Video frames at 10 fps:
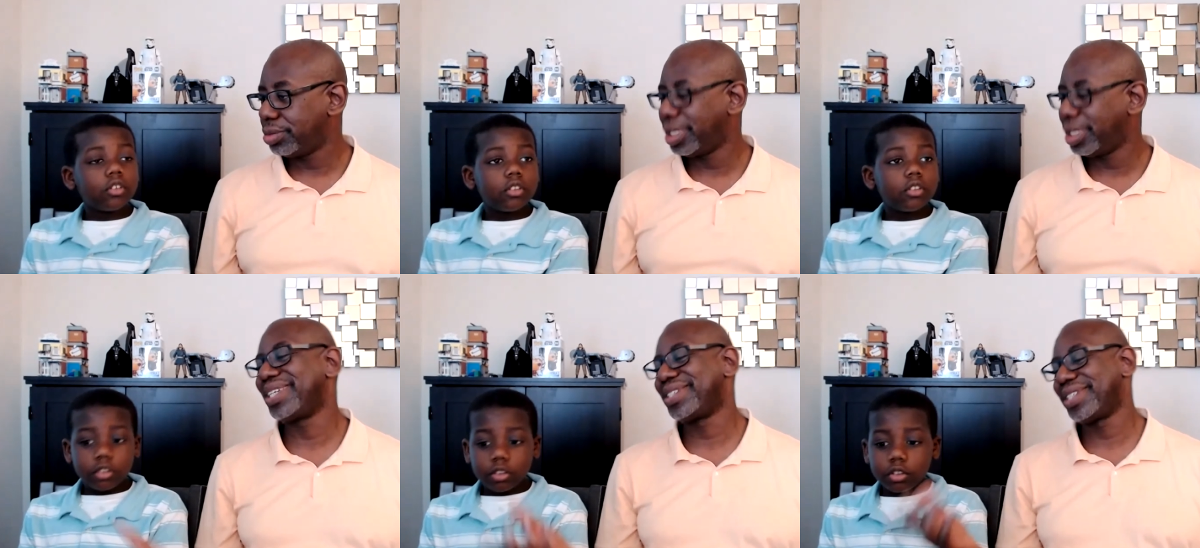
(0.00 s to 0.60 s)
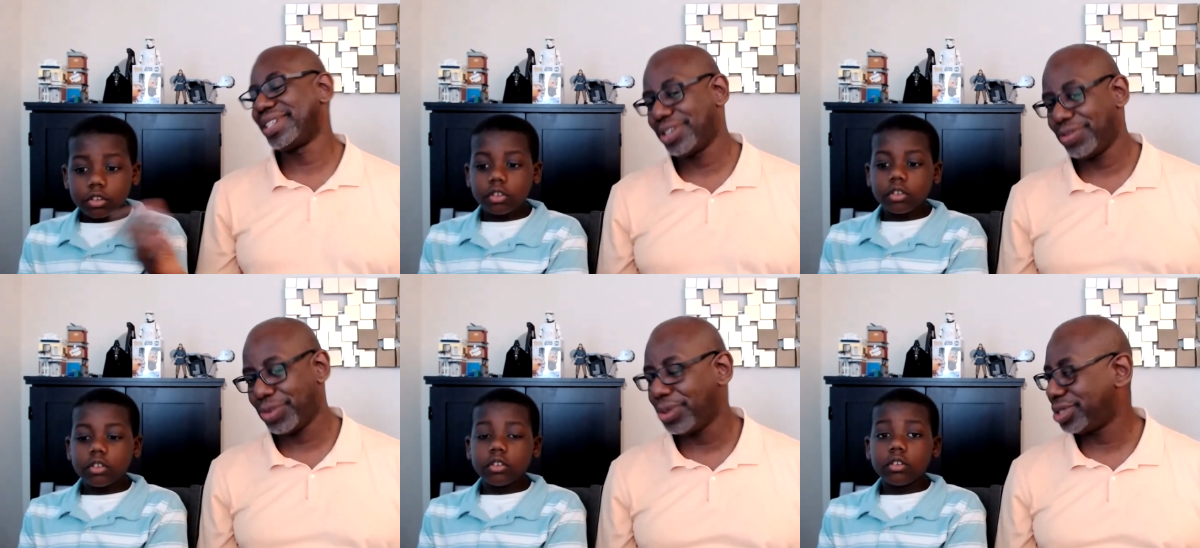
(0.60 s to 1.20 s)
Speaker 1: That makes sense.
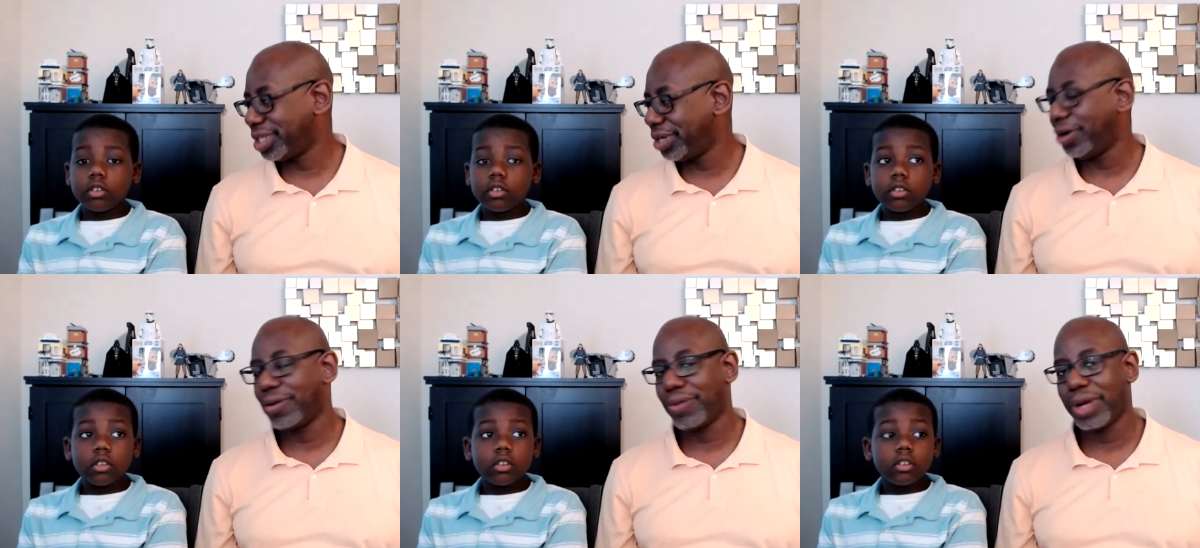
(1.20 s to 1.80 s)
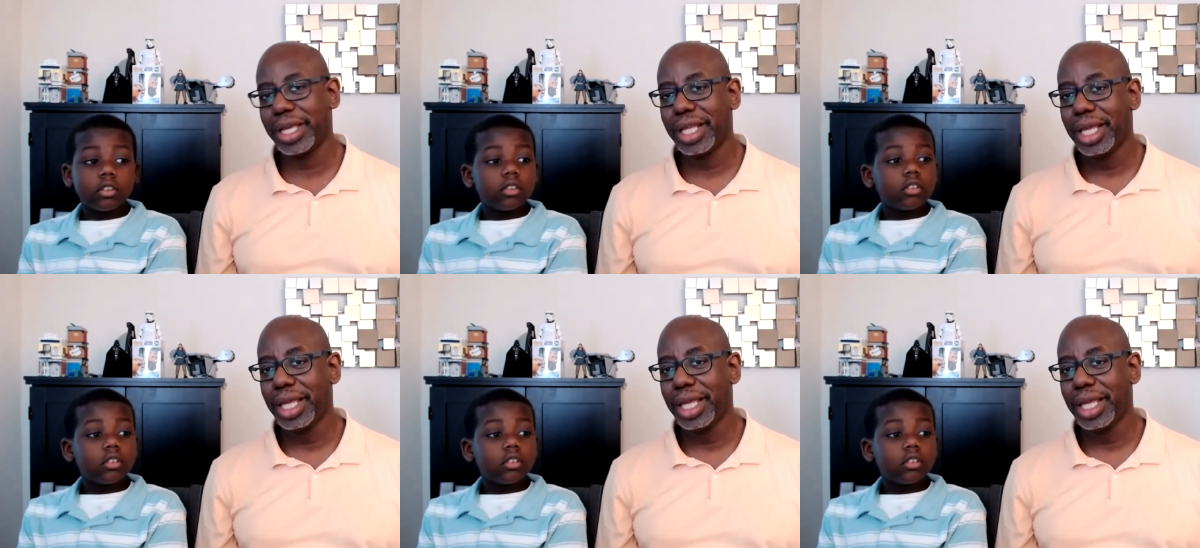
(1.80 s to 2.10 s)
Of course they are. Right.